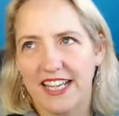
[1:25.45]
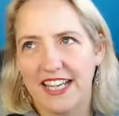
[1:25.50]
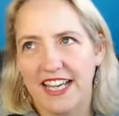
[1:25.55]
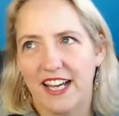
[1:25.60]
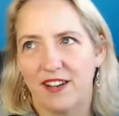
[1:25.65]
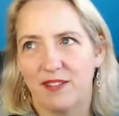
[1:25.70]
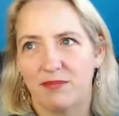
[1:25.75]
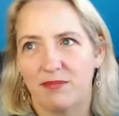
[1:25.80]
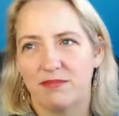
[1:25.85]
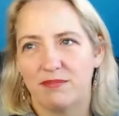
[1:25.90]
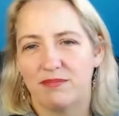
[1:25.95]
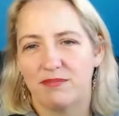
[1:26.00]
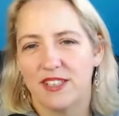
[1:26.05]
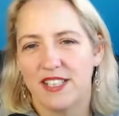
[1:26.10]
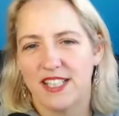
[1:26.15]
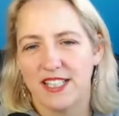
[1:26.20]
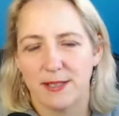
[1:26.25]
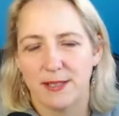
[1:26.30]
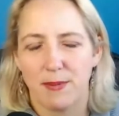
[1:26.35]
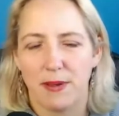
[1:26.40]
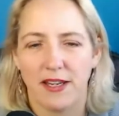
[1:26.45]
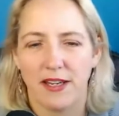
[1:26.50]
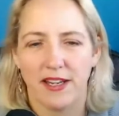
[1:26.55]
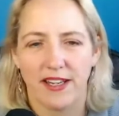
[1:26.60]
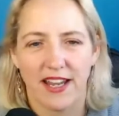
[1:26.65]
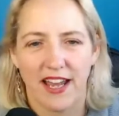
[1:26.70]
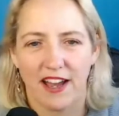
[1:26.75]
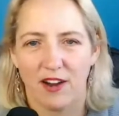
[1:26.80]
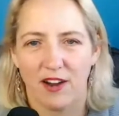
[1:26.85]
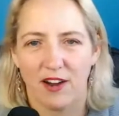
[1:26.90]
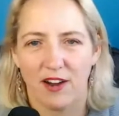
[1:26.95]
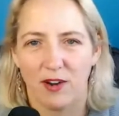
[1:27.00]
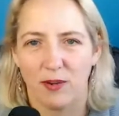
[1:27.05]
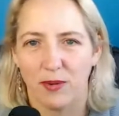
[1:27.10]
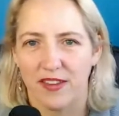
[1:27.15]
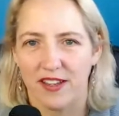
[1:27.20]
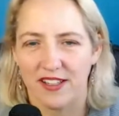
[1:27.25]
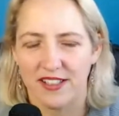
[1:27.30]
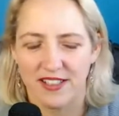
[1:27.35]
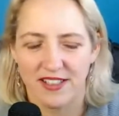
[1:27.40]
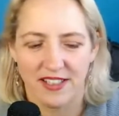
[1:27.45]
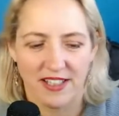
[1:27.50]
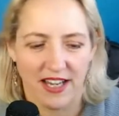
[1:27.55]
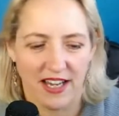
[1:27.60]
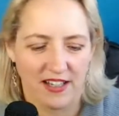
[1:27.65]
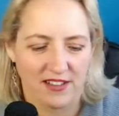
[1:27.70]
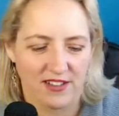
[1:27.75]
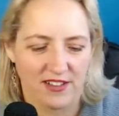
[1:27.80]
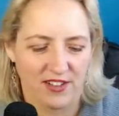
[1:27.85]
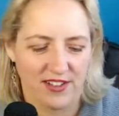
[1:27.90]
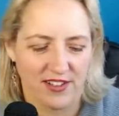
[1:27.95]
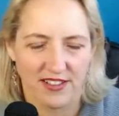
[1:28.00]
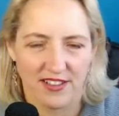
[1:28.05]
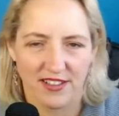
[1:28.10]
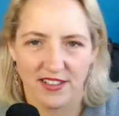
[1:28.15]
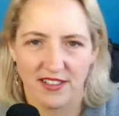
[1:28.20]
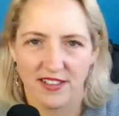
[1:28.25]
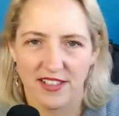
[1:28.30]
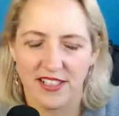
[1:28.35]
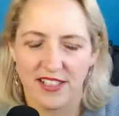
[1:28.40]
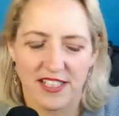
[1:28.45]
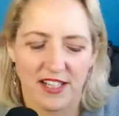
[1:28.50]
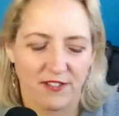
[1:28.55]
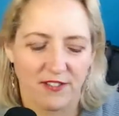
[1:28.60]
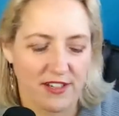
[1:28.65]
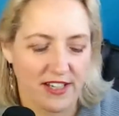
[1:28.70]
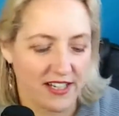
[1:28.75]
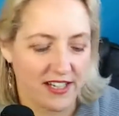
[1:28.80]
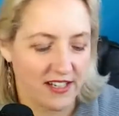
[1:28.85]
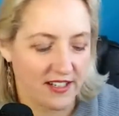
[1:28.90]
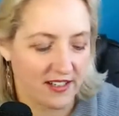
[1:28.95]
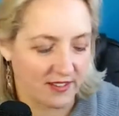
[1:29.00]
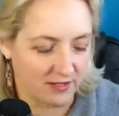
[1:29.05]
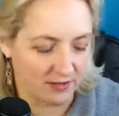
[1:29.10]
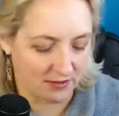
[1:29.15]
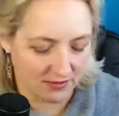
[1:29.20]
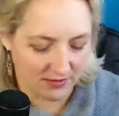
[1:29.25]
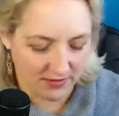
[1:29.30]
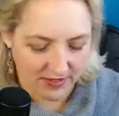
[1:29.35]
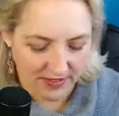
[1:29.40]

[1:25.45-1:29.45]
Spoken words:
to spend an hour with us today. So that's lovely.